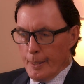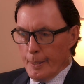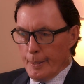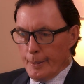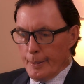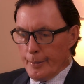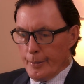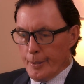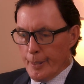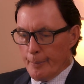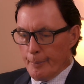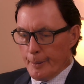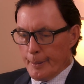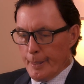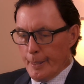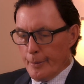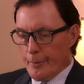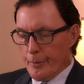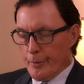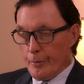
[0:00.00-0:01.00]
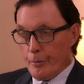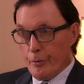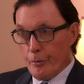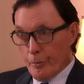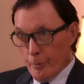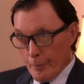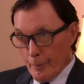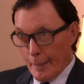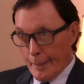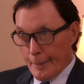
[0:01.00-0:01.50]
In these type of
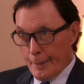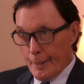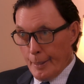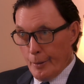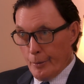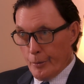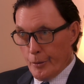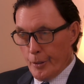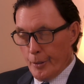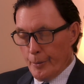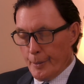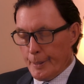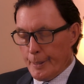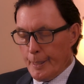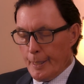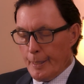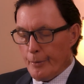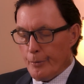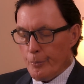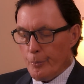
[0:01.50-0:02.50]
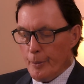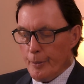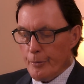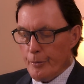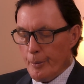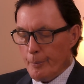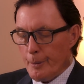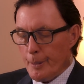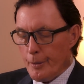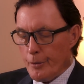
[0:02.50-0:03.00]
cases, like in the Ochoa case, what are
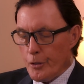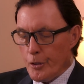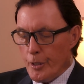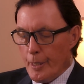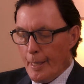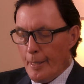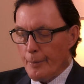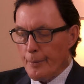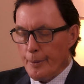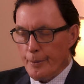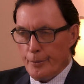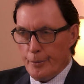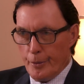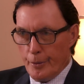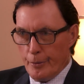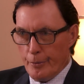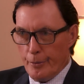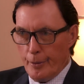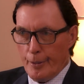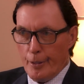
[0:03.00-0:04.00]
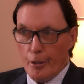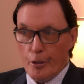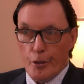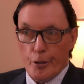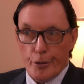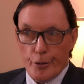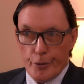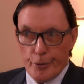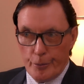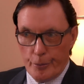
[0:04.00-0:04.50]
some of the challenges and the
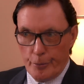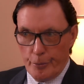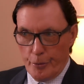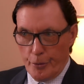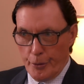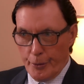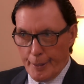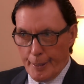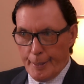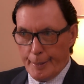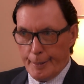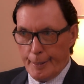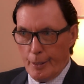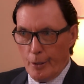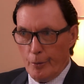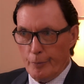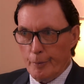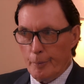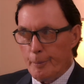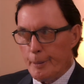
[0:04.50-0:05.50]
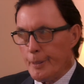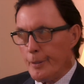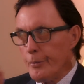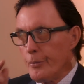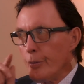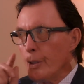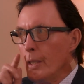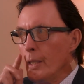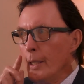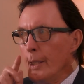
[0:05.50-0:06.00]
hurdles you got to get over?
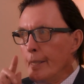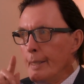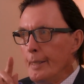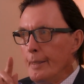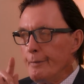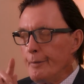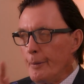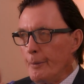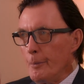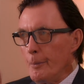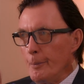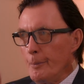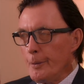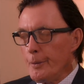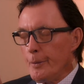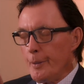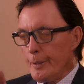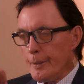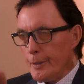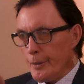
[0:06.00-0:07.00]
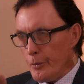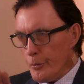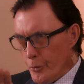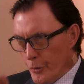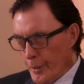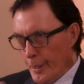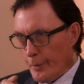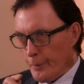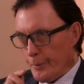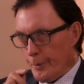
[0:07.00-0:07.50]
Because if I remember correctly, you
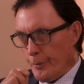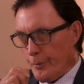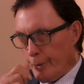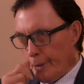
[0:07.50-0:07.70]
settled this